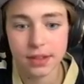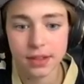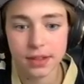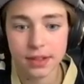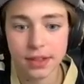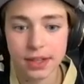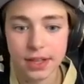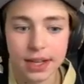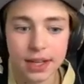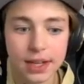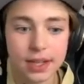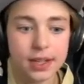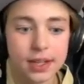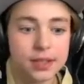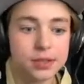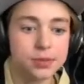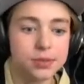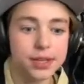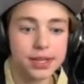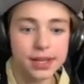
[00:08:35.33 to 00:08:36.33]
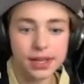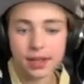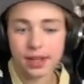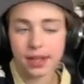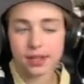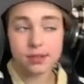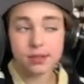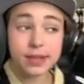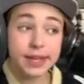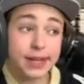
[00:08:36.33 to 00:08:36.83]
Yeah, as we
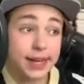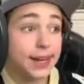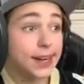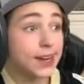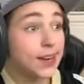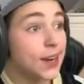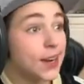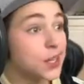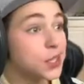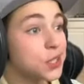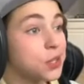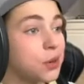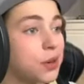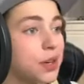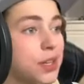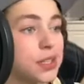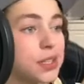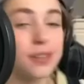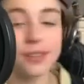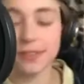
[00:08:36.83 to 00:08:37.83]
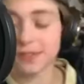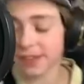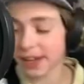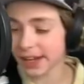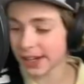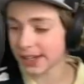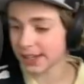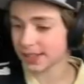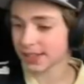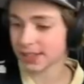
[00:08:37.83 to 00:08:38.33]
near towards the
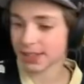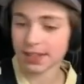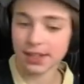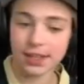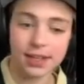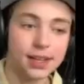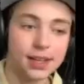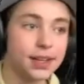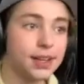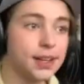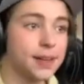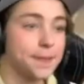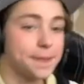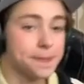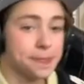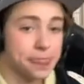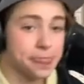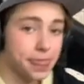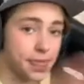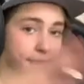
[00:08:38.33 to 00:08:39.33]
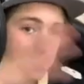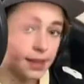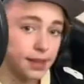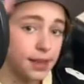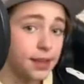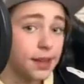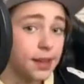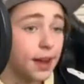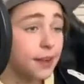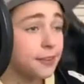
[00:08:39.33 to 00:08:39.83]
fight, I
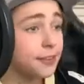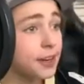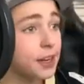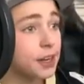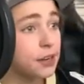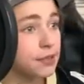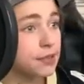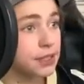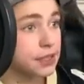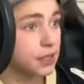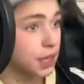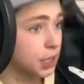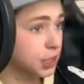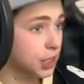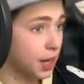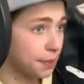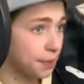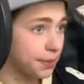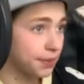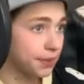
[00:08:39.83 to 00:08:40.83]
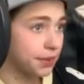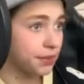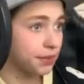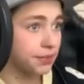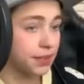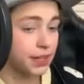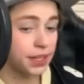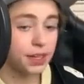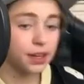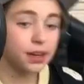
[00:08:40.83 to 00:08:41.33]
figured we'd drop a little
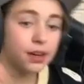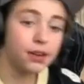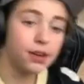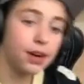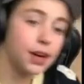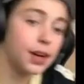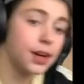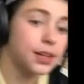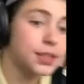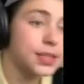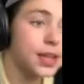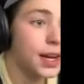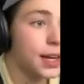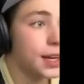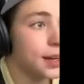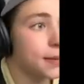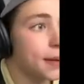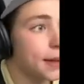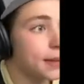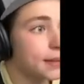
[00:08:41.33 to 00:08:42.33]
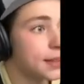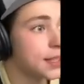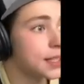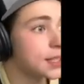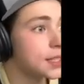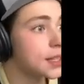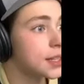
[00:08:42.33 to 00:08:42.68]
video talking about this.